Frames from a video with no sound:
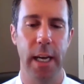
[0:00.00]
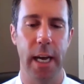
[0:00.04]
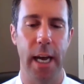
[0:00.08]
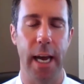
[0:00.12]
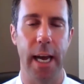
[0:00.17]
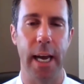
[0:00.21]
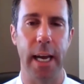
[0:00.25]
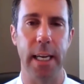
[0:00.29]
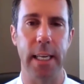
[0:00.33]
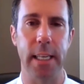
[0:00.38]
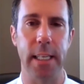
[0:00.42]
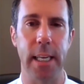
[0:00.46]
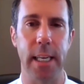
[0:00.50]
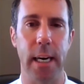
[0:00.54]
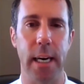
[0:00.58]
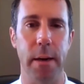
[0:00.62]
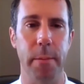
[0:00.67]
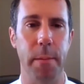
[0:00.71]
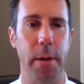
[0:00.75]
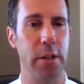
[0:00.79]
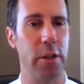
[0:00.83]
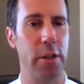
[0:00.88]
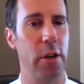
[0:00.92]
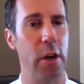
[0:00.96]
And
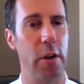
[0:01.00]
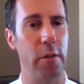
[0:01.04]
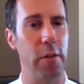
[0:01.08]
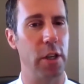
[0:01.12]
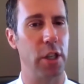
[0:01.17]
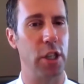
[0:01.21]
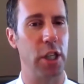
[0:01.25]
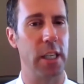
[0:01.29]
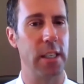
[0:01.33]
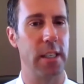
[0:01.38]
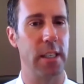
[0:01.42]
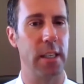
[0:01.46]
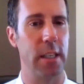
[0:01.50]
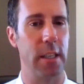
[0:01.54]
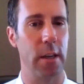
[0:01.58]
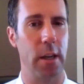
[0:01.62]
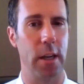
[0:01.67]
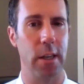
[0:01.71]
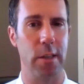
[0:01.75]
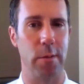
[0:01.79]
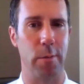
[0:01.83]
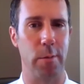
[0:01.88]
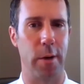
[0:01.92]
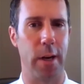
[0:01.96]
I'll turn it over to Jess to do,
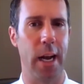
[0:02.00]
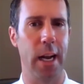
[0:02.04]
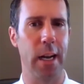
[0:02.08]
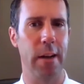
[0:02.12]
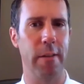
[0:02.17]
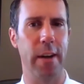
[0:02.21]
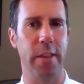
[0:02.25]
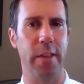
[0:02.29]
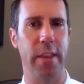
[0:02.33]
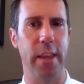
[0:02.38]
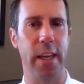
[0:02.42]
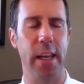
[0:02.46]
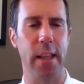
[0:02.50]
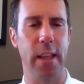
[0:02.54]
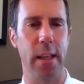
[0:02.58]
because we're kind of at